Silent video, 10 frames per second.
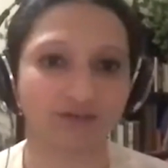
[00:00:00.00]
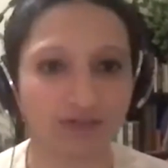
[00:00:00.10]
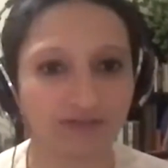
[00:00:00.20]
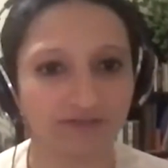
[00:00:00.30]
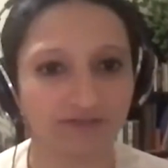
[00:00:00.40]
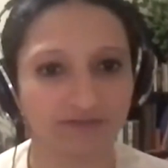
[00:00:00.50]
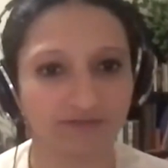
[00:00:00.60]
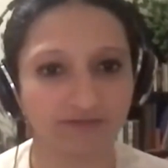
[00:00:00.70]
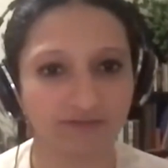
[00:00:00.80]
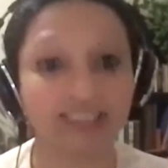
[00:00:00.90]
fully,
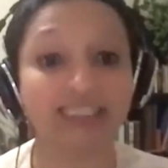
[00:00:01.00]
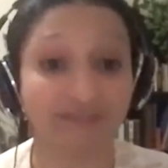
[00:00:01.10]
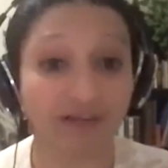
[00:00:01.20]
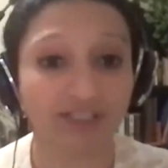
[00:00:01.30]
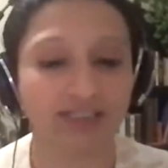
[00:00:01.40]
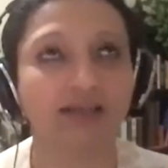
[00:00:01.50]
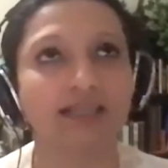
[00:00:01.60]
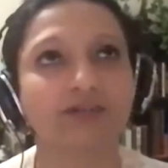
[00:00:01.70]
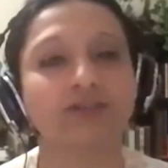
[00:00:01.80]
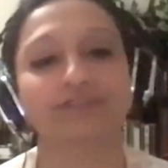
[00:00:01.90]
she's functional.
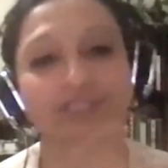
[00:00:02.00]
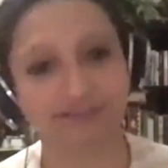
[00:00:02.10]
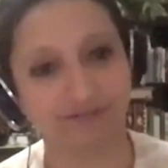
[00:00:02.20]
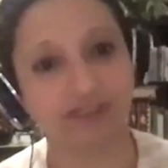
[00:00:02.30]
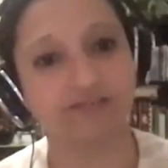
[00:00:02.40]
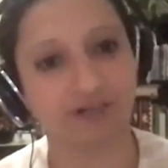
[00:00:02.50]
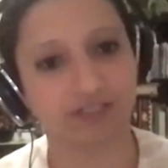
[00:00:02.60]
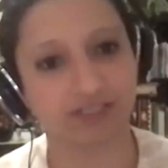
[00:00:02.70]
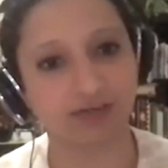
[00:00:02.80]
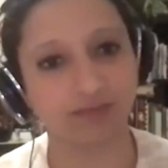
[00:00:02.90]
I don't know if she's fully
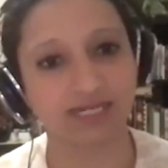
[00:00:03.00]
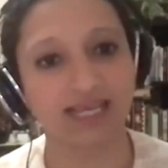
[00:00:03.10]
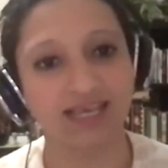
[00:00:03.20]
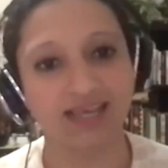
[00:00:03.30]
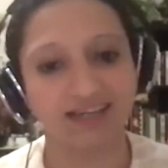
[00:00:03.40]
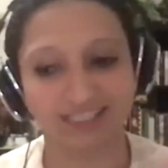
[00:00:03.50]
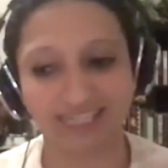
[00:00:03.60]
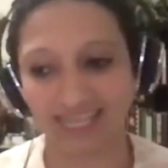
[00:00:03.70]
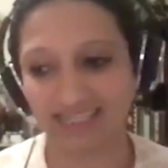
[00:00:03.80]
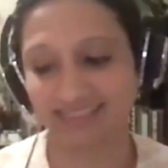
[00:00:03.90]
functional, but
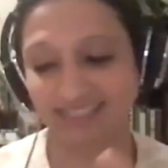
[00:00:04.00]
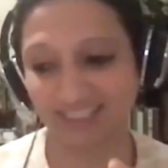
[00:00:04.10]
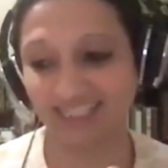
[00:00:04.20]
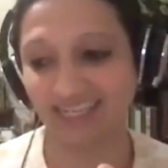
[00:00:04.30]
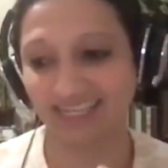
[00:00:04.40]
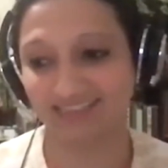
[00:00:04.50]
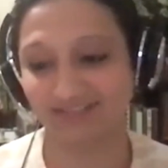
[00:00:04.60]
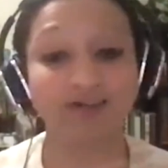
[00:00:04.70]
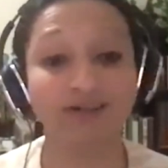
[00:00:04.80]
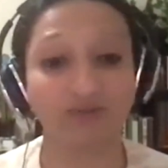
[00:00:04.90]
she has
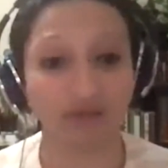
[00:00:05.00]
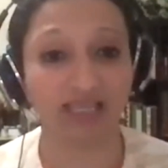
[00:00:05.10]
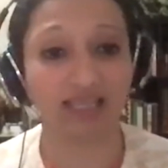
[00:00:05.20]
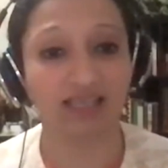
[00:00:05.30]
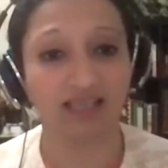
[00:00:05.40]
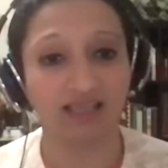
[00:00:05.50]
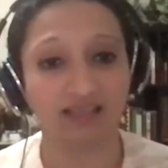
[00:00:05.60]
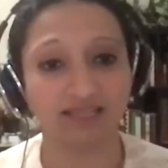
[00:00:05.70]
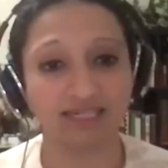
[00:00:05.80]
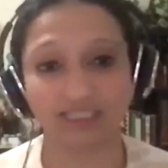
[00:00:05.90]
found a way
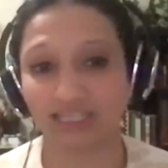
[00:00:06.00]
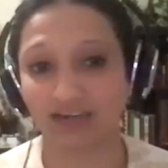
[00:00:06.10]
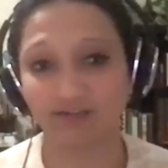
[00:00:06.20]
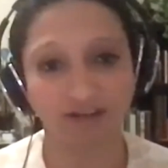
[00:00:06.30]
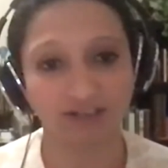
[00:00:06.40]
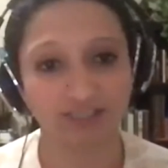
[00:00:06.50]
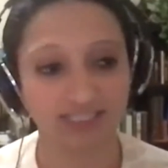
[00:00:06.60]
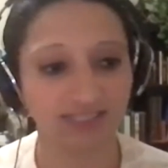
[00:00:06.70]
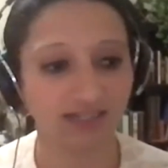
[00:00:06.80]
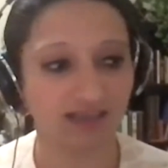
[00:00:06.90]
that she can
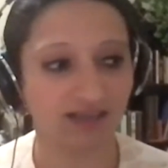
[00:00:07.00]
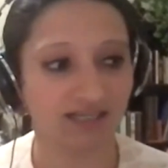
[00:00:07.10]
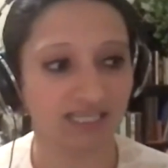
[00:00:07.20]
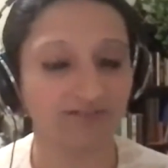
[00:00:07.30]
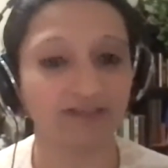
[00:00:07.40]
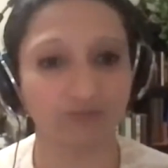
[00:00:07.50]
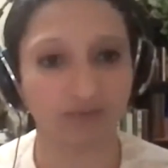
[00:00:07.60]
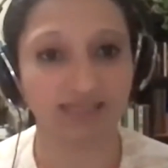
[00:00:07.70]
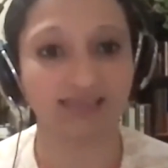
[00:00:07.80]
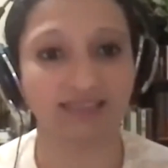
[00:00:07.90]
function even
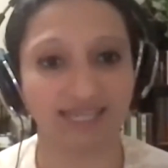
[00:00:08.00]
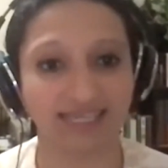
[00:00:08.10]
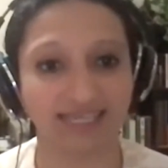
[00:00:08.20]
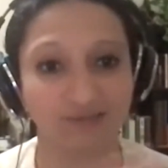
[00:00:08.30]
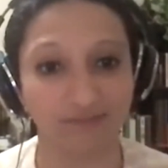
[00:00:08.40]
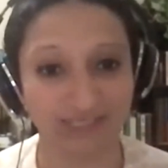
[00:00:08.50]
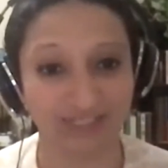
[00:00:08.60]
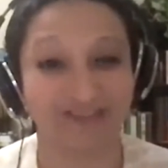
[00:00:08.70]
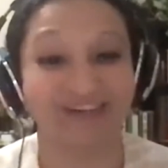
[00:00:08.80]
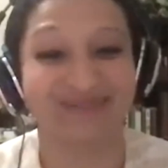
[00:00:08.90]
with like much
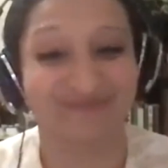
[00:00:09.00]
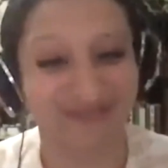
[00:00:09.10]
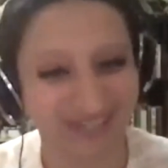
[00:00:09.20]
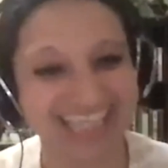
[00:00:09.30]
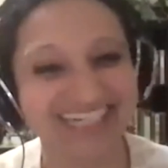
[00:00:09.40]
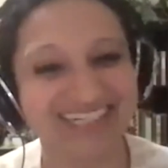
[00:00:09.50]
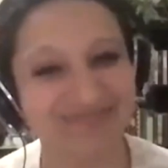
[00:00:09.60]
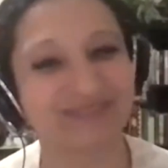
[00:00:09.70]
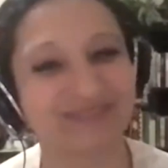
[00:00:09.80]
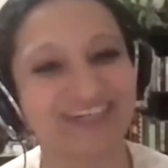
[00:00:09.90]
of her brain
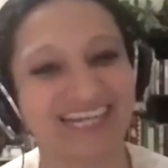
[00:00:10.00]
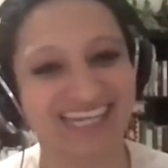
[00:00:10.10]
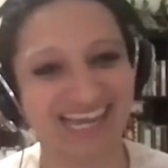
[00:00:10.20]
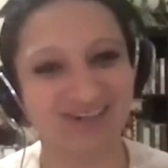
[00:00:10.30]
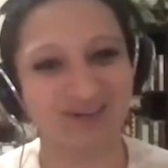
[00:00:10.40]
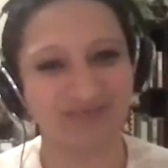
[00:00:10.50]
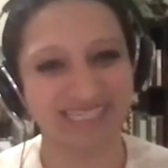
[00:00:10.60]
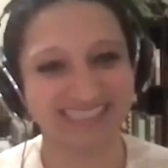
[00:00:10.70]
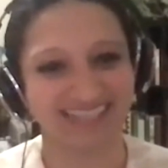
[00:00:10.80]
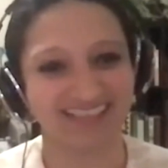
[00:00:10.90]
removed. Like how
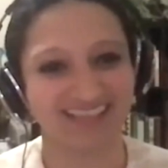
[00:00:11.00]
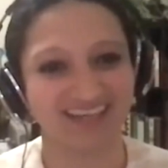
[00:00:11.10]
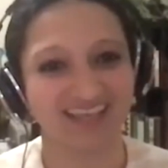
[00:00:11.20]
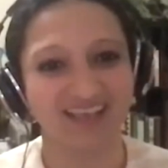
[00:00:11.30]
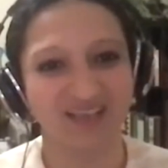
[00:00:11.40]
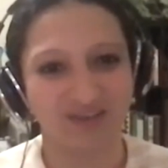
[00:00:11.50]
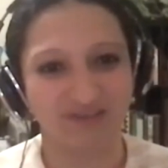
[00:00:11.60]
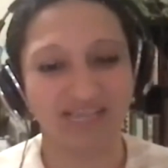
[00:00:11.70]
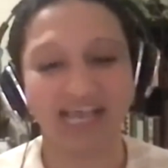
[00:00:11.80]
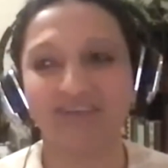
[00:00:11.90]
amazing that
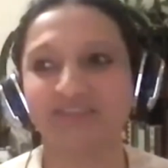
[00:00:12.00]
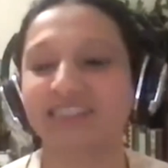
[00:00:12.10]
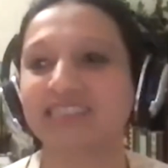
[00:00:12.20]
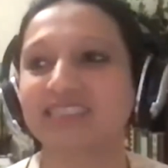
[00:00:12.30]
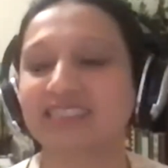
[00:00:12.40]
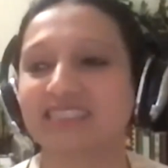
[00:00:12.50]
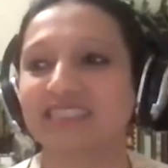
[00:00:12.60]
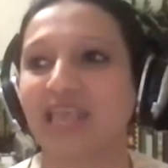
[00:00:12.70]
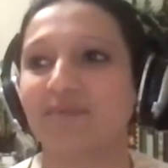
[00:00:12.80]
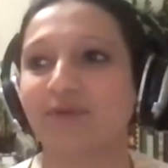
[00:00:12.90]
we have this
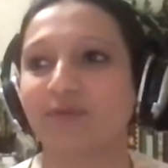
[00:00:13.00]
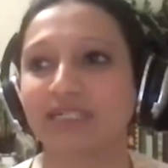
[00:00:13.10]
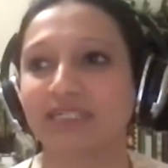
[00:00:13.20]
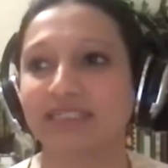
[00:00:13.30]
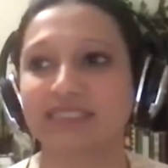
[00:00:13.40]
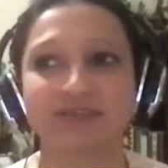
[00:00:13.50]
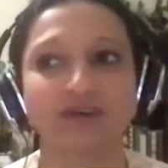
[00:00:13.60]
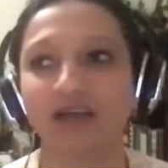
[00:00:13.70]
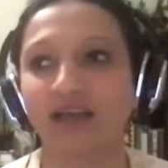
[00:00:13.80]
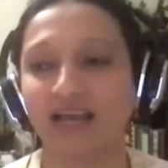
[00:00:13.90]
capability.
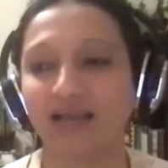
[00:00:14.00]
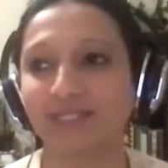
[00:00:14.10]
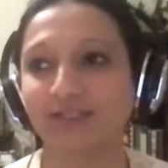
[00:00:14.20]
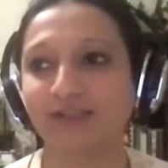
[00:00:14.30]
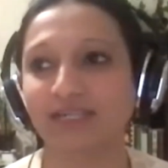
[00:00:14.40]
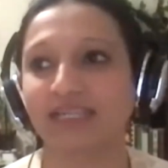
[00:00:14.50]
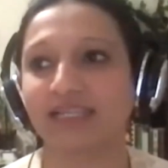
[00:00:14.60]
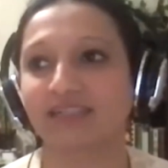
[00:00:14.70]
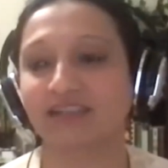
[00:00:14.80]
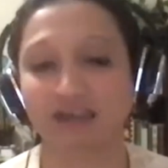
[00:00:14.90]
So absolutely,
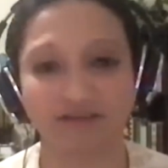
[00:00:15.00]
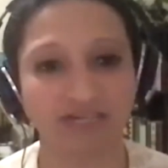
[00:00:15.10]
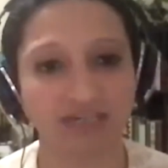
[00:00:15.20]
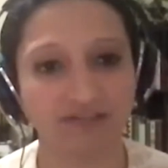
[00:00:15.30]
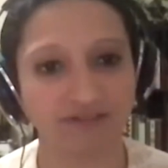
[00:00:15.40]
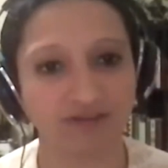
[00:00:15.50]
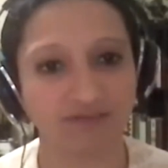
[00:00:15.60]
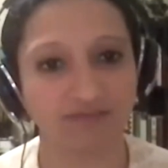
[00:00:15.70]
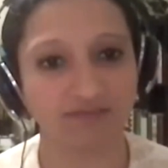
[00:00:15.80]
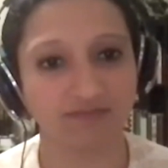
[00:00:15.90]
like recovering
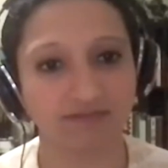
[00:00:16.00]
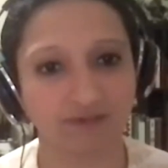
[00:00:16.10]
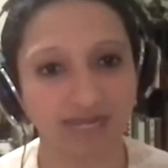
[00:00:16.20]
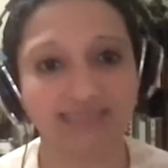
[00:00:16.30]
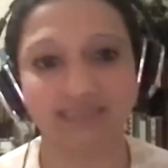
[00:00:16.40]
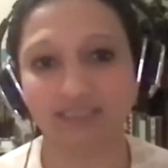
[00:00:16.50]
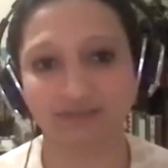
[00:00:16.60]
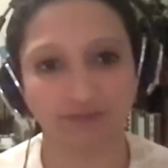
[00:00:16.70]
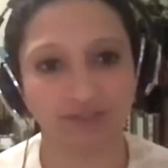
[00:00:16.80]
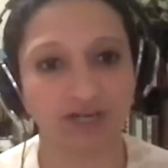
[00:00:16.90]
from accidents,
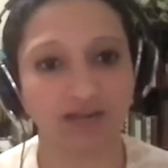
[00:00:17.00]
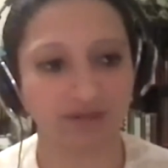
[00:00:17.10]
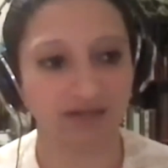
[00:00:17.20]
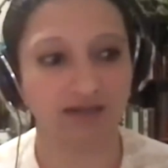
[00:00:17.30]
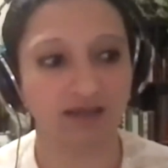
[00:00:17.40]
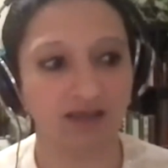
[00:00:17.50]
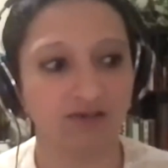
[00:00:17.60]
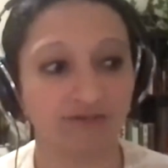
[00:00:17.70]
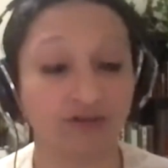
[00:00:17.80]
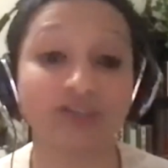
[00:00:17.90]
from trauma,
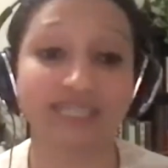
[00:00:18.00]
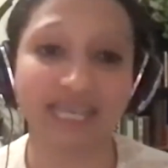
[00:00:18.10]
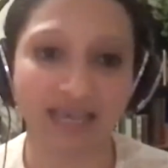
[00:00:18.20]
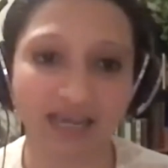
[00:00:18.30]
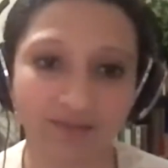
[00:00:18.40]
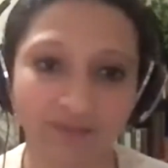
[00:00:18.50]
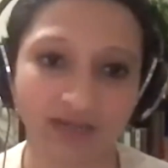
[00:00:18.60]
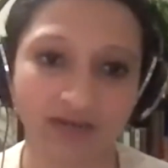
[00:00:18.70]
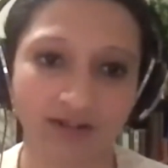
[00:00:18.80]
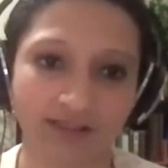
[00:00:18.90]
for rehab,
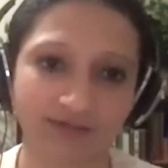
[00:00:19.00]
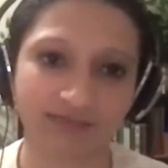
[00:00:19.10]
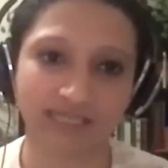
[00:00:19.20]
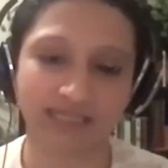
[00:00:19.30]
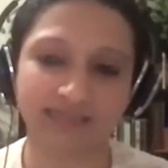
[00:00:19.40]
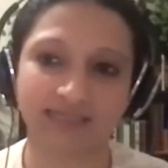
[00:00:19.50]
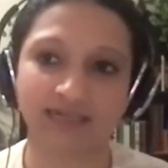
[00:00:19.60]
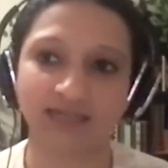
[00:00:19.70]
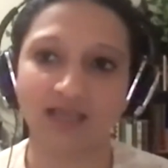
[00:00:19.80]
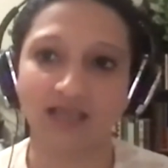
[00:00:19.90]
like all those things.
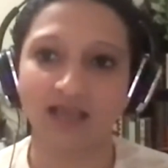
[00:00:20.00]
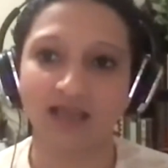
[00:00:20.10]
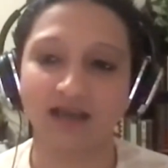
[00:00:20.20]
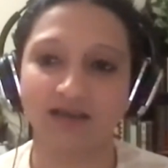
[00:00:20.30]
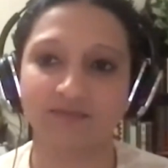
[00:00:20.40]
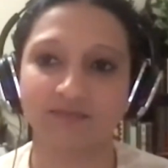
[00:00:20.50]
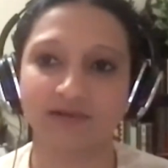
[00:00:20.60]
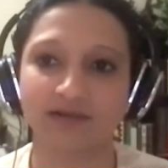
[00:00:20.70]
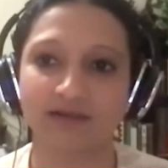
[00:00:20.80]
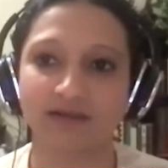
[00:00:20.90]
And
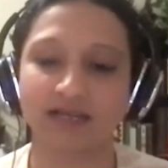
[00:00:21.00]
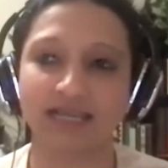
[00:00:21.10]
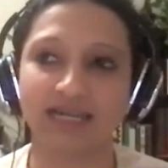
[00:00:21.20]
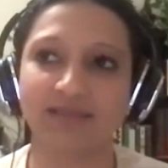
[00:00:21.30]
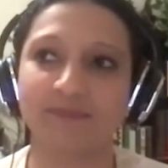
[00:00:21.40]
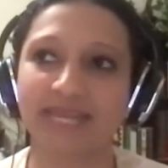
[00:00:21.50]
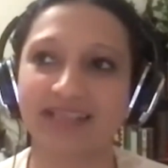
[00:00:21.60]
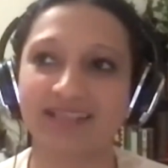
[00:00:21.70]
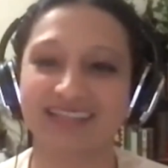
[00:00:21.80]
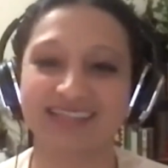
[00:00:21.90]
again, like
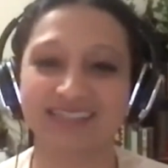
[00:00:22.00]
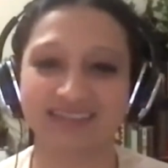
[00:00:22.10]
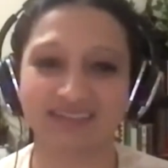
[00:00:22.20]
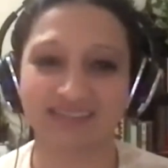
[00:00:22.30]
making things